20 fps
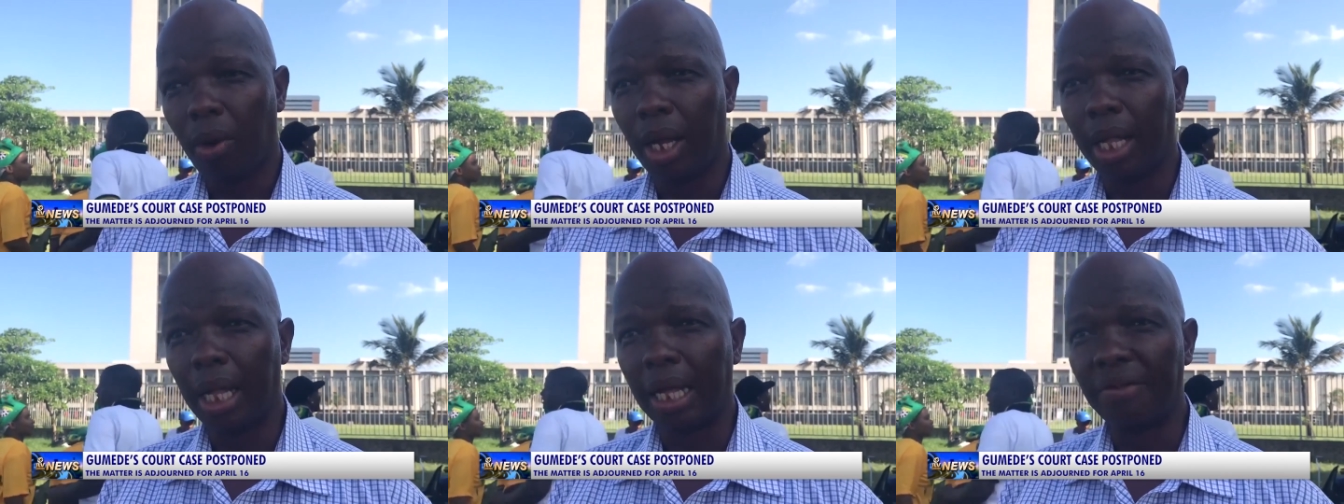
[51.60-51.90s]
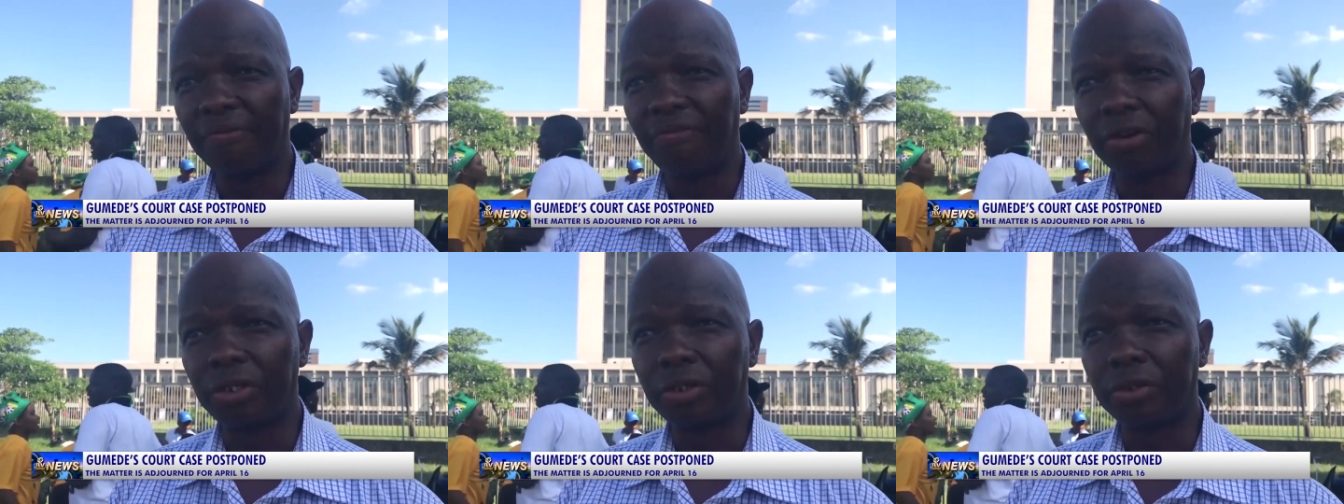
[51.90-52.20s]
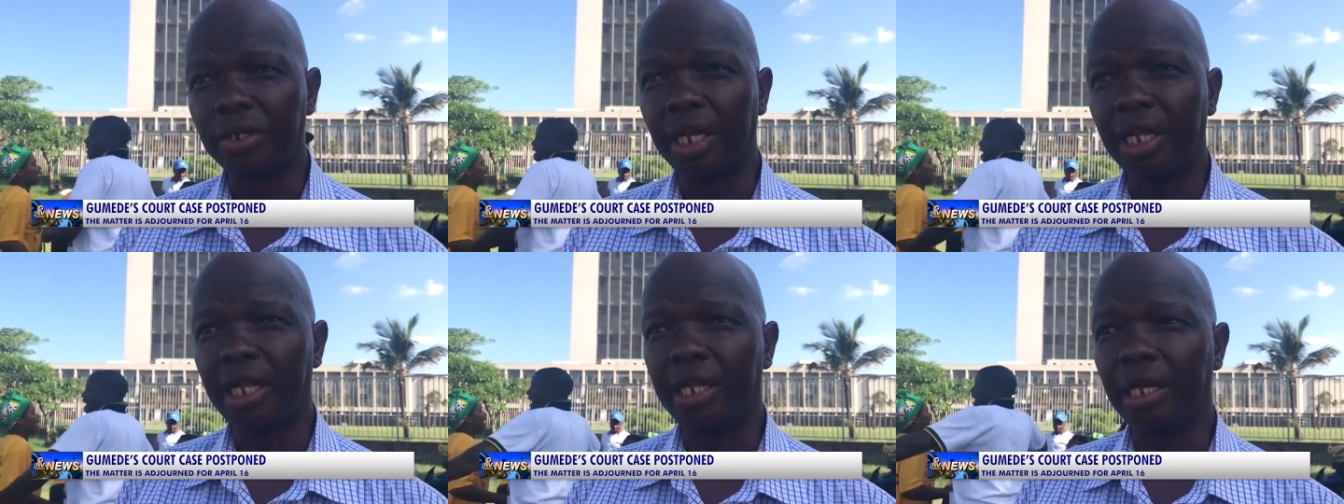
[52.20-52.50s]
Well,
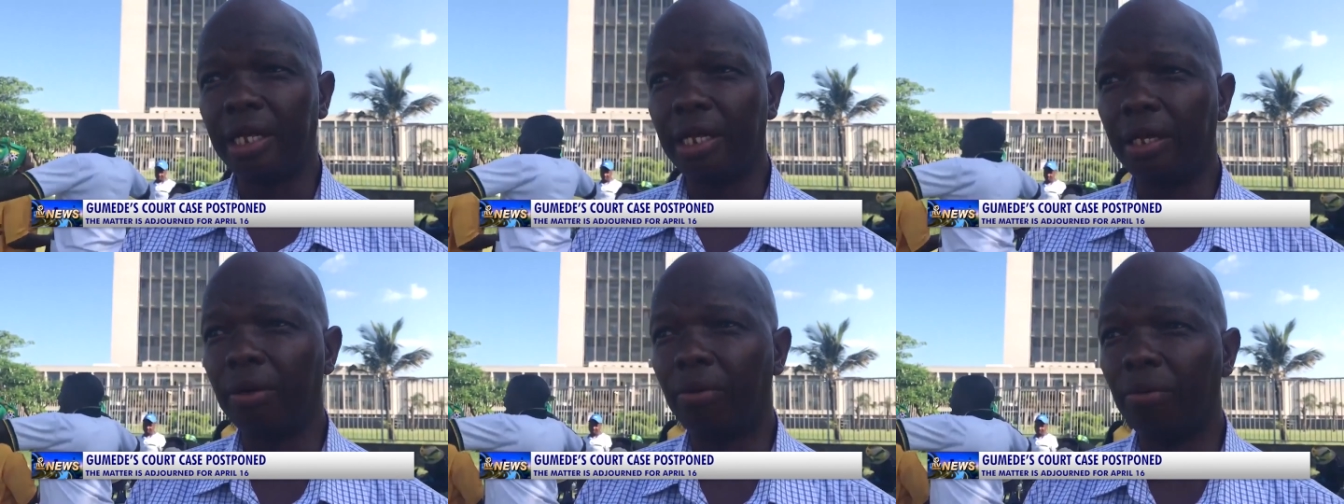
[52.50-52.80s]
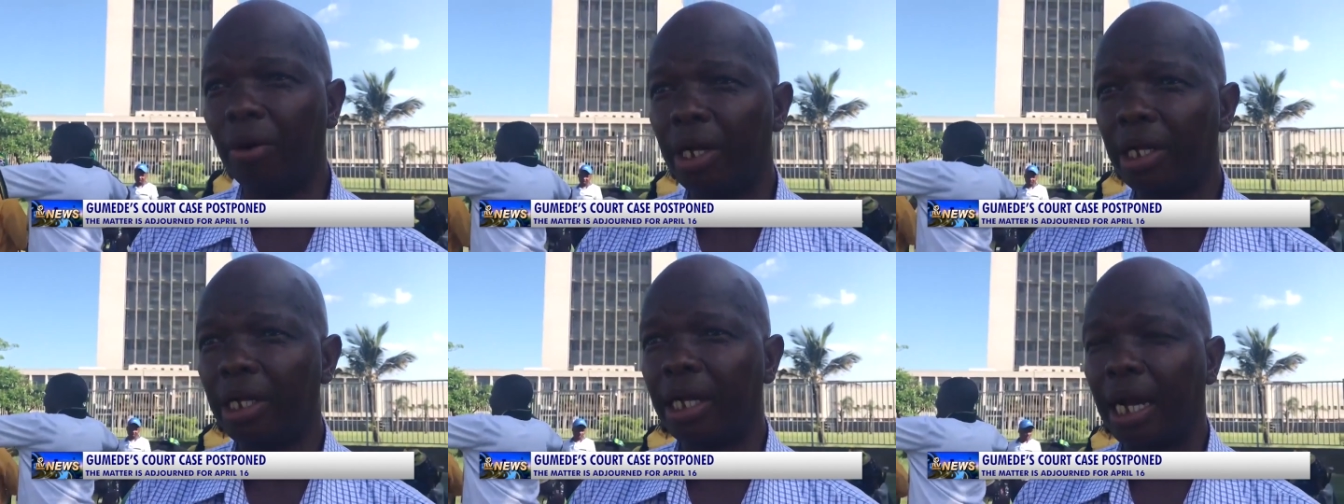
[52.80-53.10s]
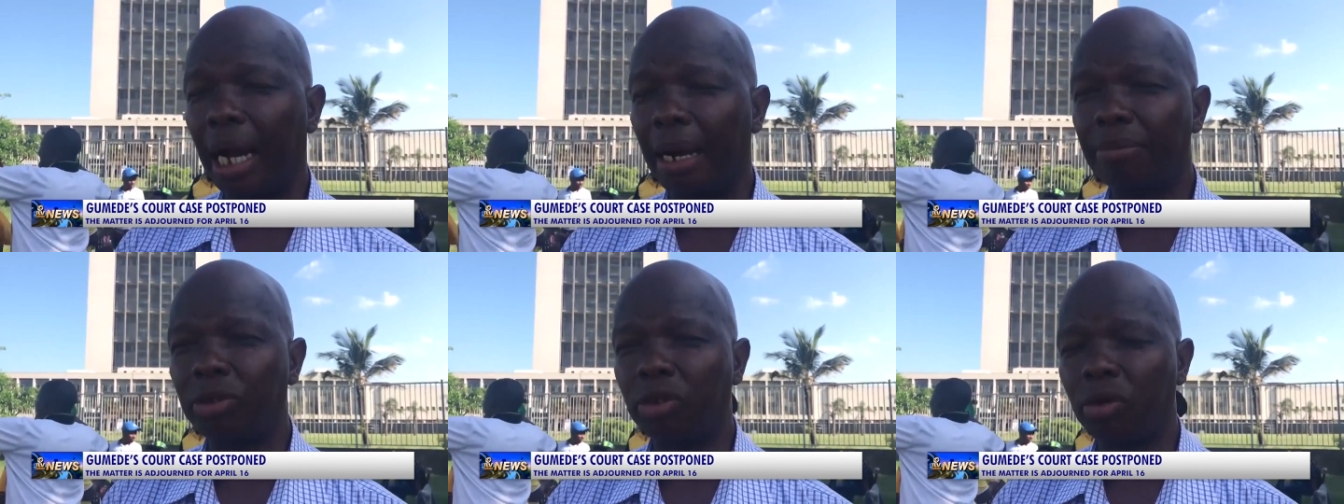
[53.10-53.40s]
unfortunately, when
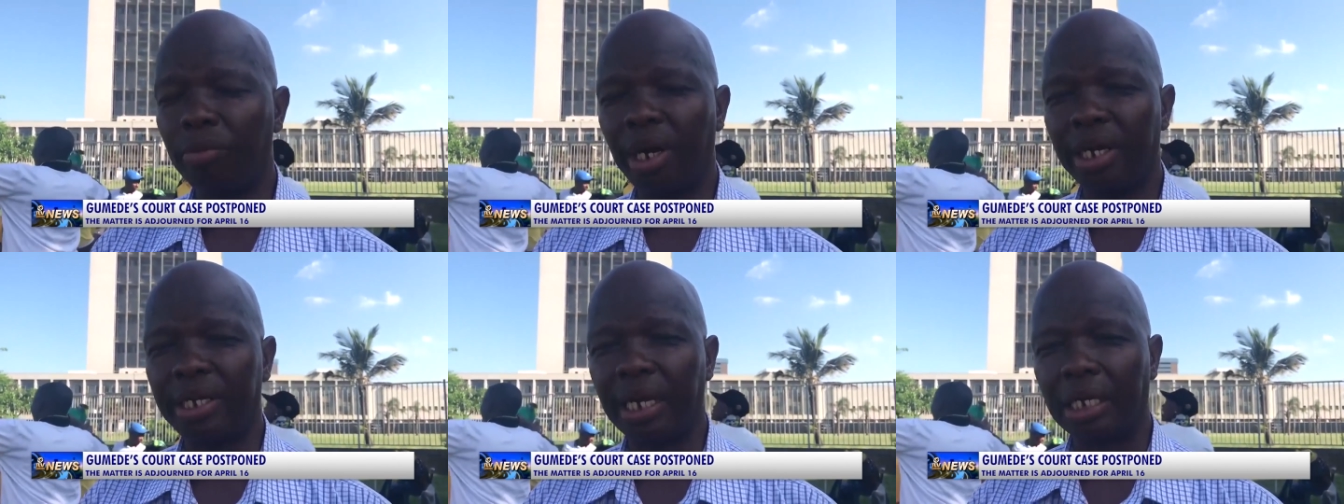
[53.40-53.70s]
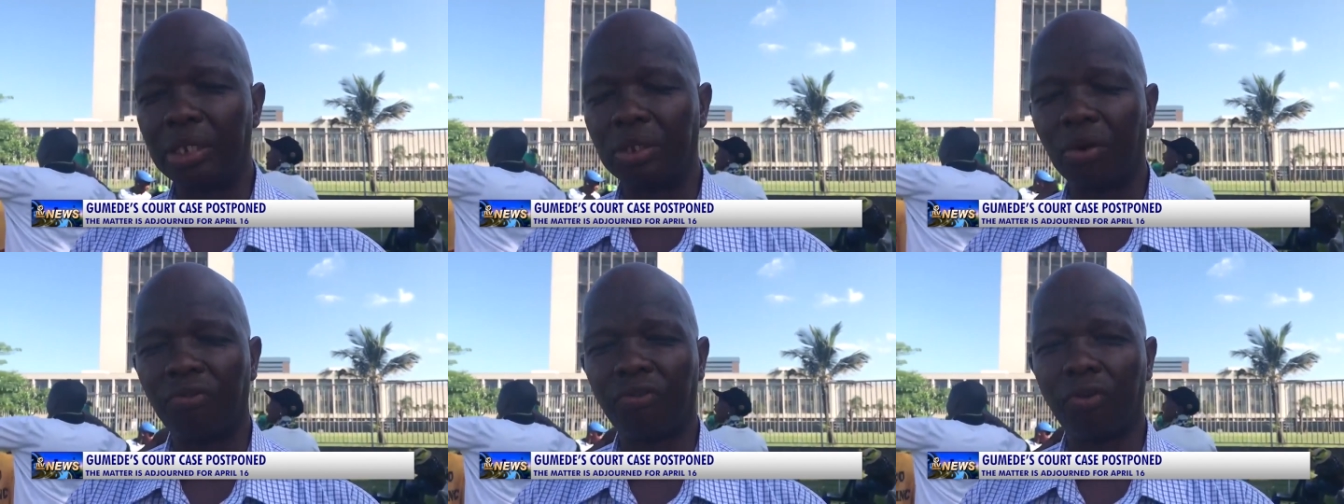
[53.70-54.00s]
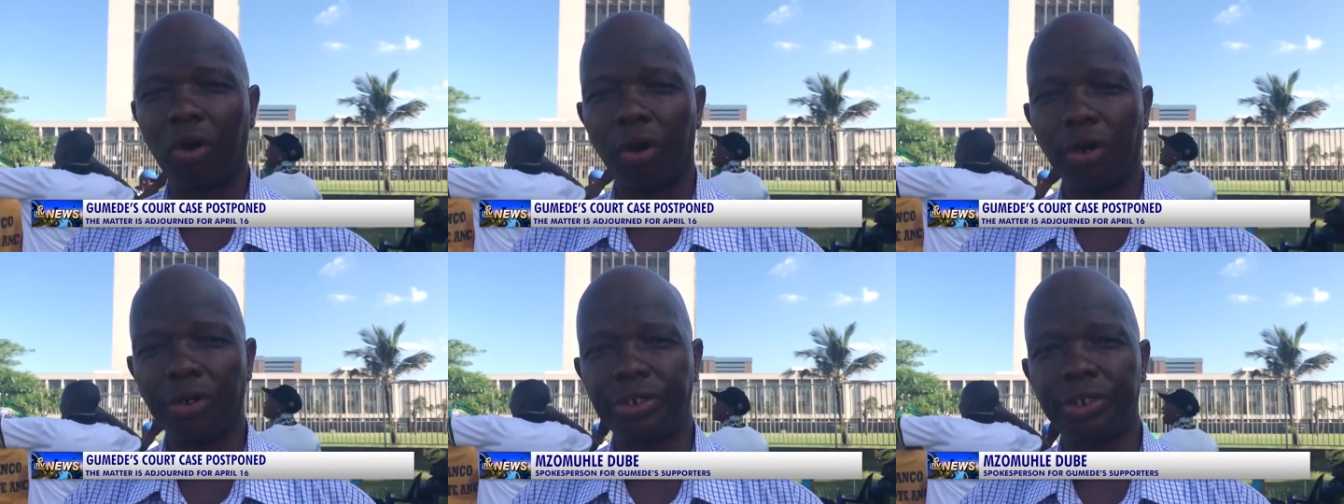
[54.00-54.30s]
it comes to matters of
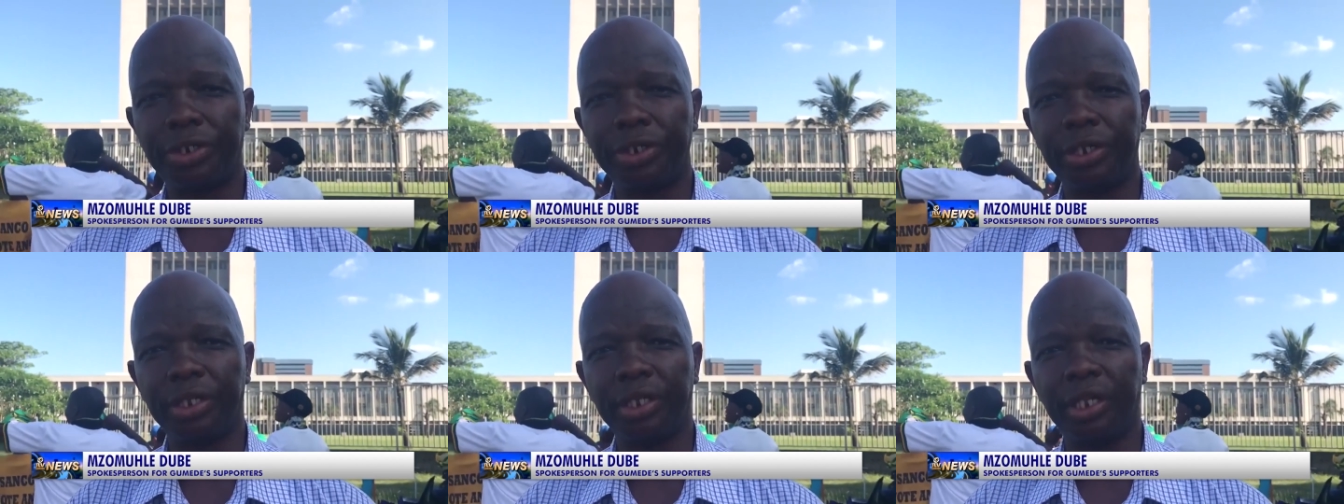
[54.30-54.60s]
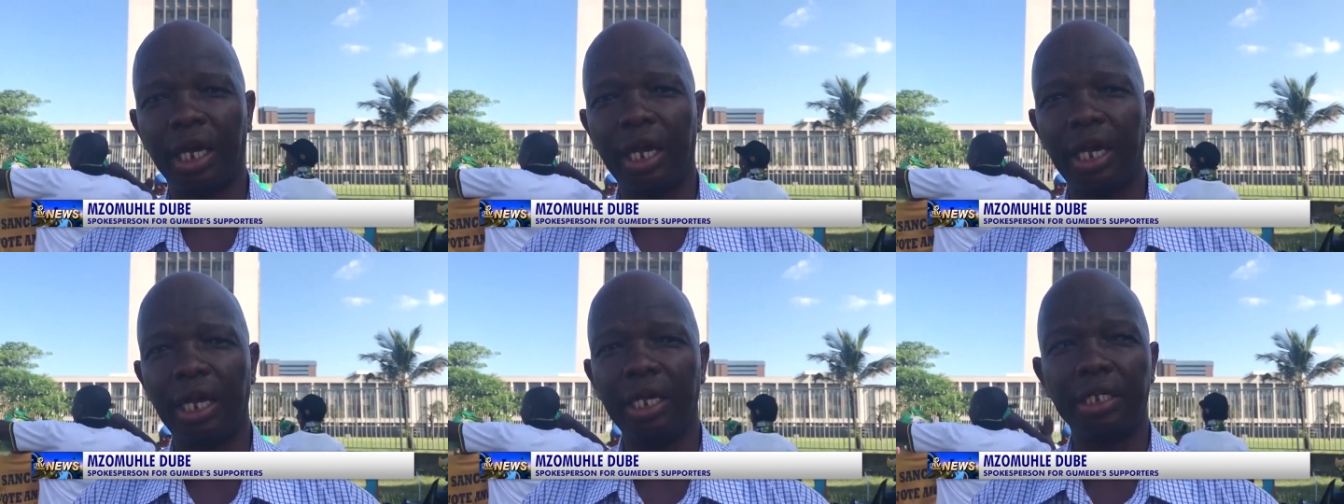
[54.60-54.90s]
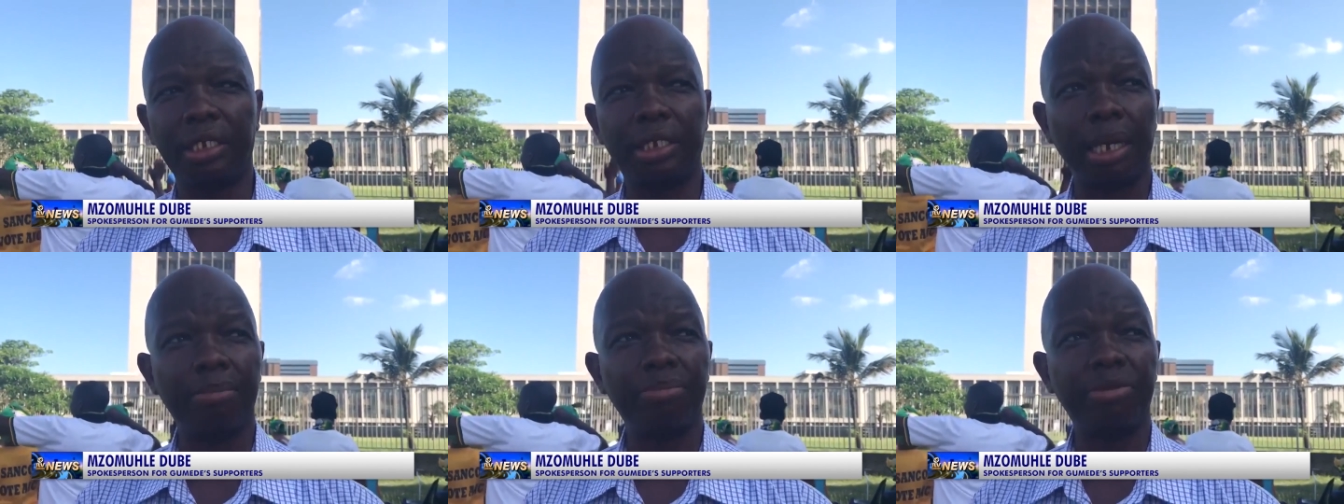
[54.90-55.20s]
court,
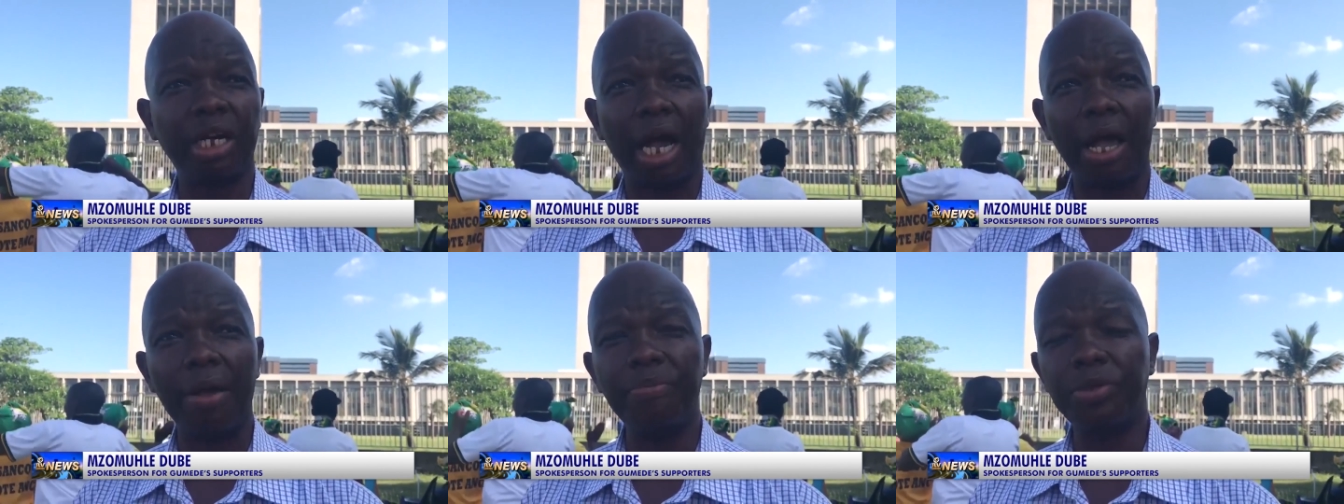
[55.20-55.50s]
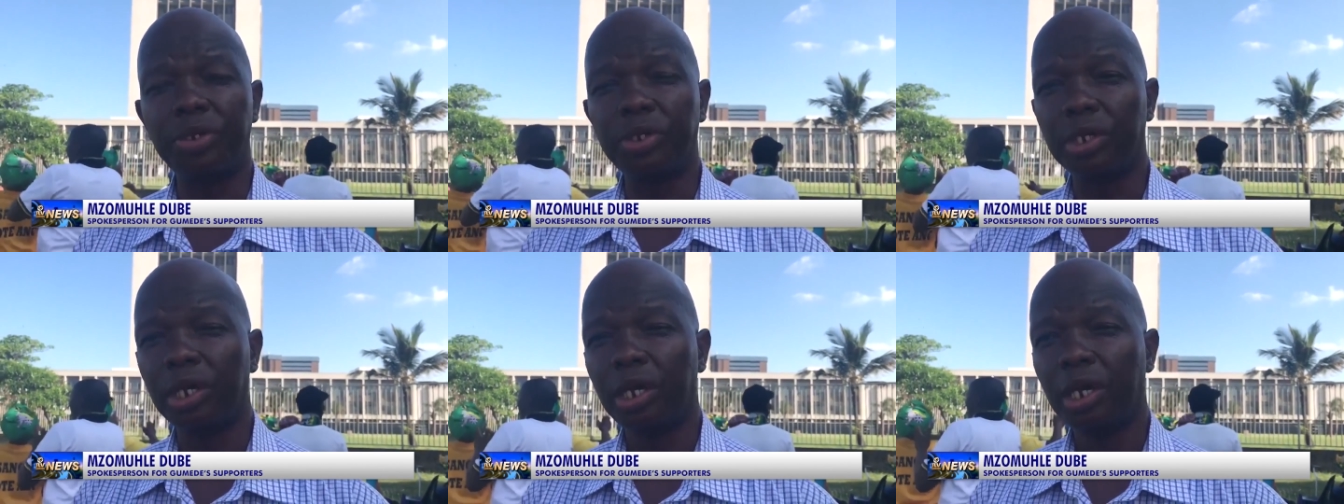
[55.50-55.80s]
they sometimes